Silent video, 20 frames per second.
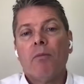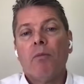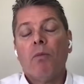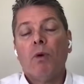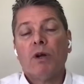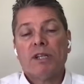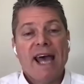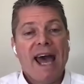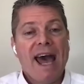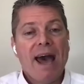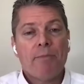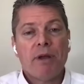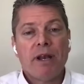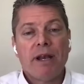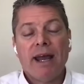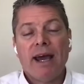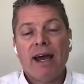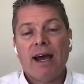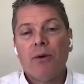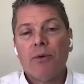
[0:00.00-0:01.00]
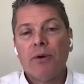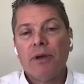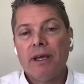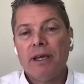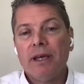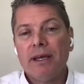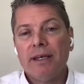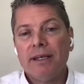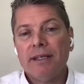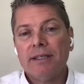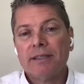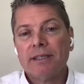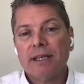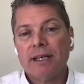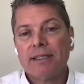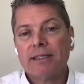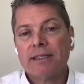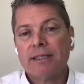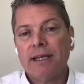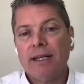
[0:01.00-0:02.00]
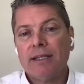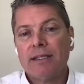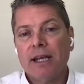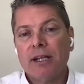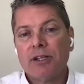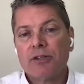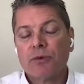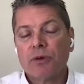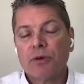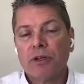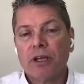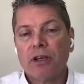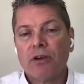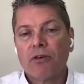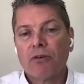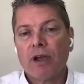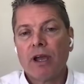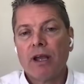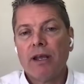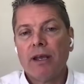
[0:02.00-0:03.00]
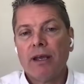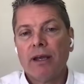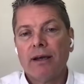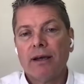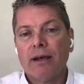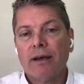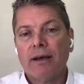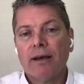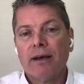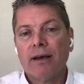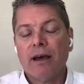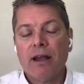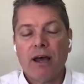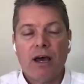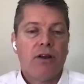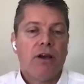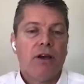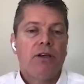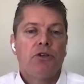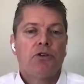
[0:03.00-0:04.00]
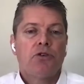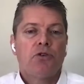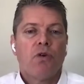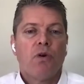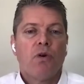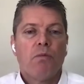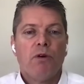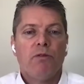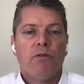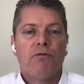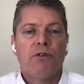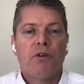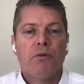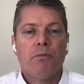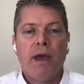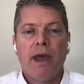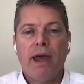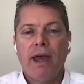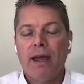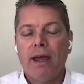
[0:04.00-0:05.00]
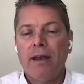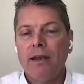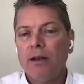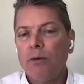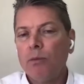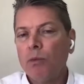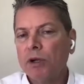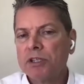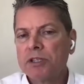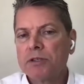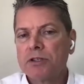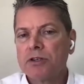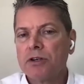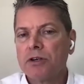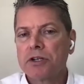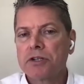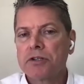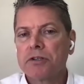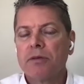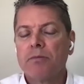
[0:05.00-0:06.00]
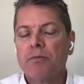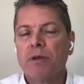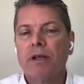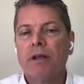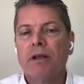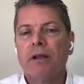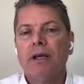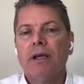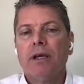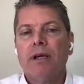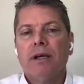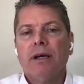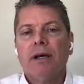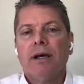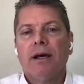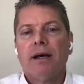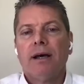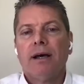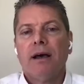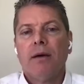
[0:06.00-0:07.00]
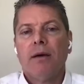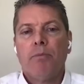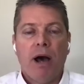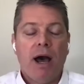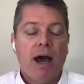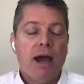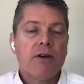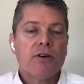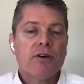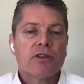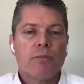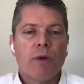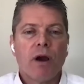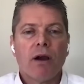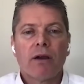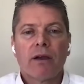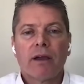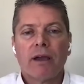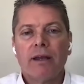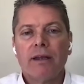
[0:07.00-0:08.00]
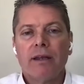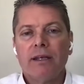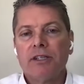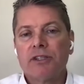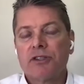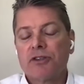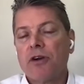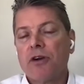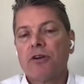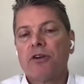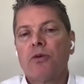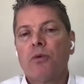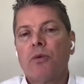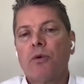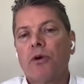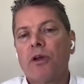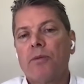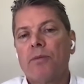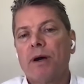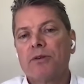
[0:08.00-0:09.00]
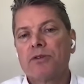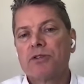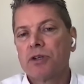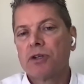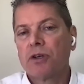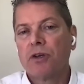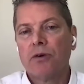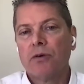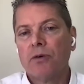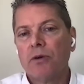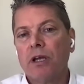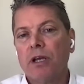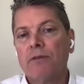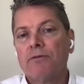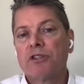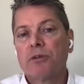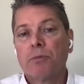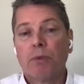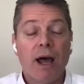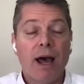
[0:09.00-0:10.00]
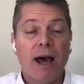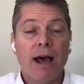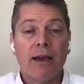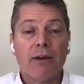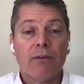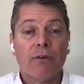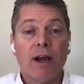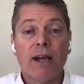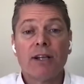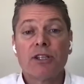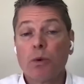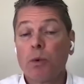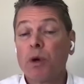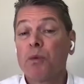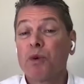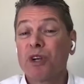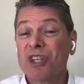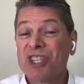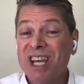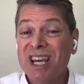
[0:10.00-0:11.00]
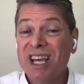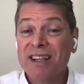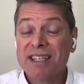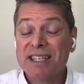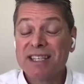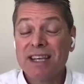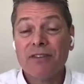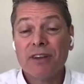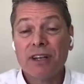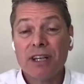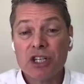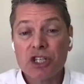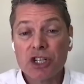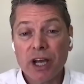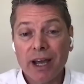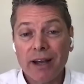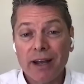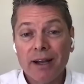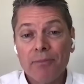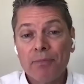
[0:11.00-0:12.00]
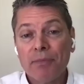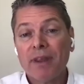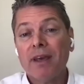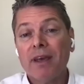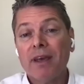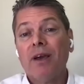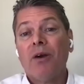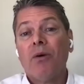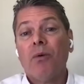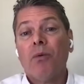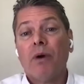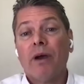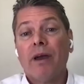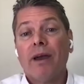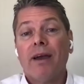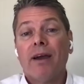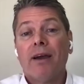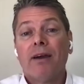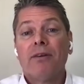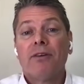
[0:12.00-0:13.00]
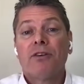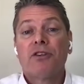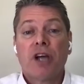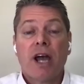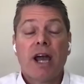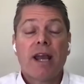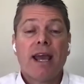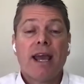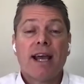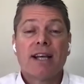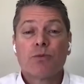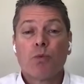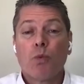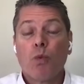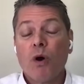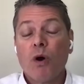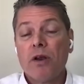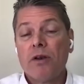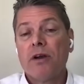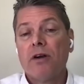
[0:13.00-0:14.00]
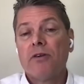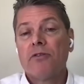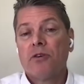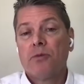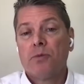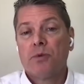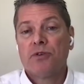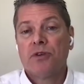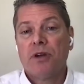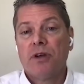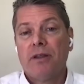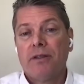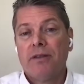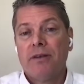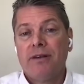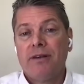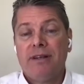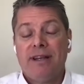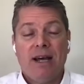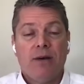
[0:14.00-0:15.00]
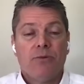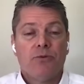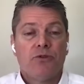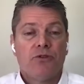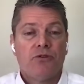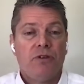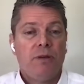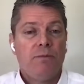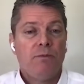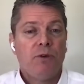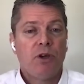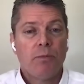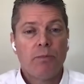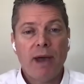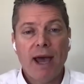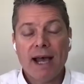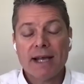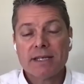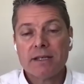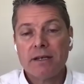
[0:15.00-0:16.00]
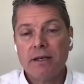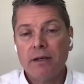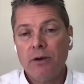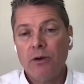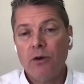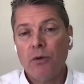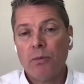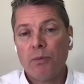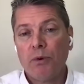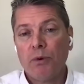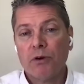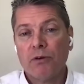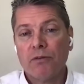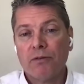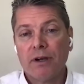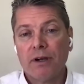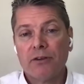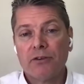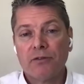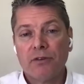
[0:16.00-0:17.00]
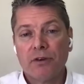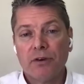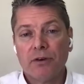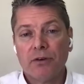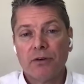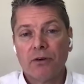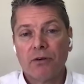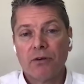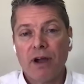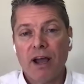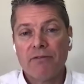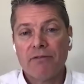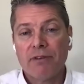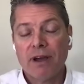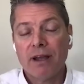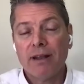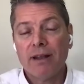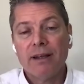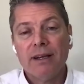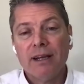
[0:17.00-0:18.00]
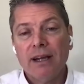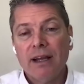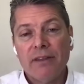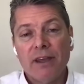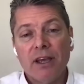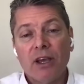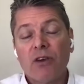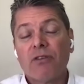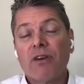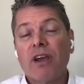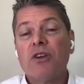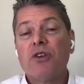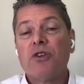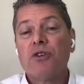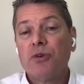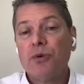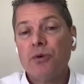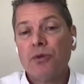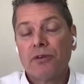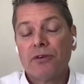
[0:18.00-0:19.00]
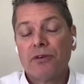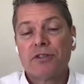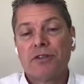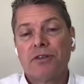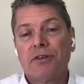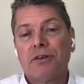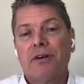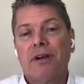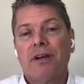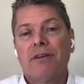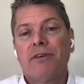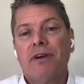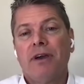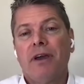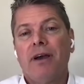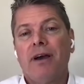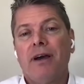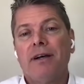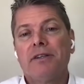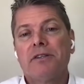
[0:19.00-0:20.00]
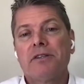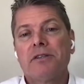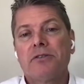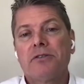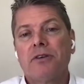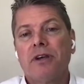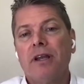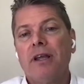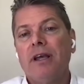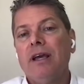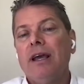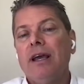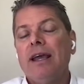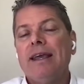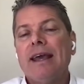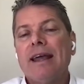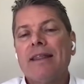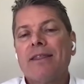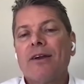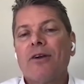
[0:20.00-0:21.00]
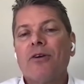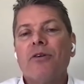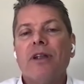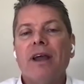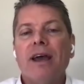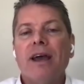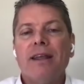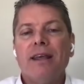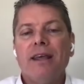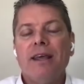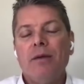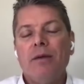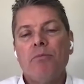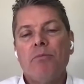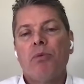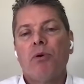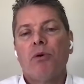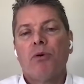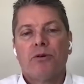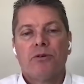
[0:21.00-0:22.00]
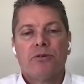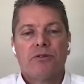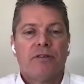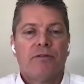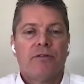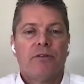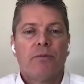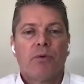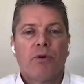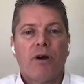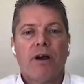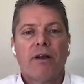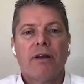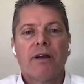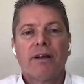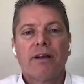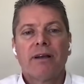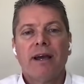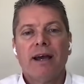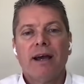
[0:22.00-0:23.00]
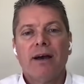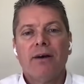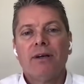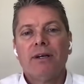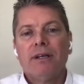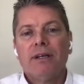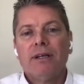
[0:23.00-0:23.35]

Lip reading: what's happened now is it's really creating a nice storm of demand in what's traditionally been a buyer's market is starting to worry about security of supply, right? So we're seeing this even in China, where China has 100% of the downstream capacity to do purified spherical graphite. They create 2/3 of the graphite concentrate, yet they're net importers of the product now.